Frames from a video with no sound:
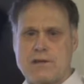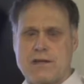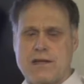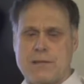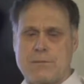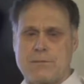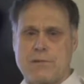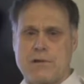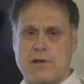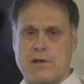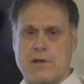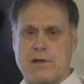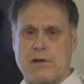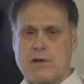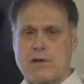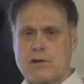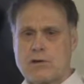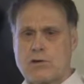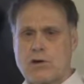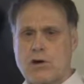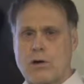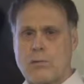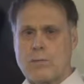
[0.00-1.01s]
keep the
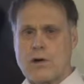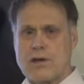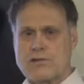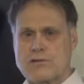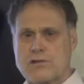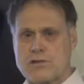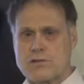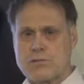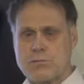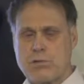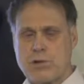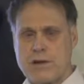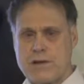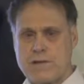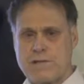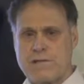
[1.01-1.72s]
core muscles pretty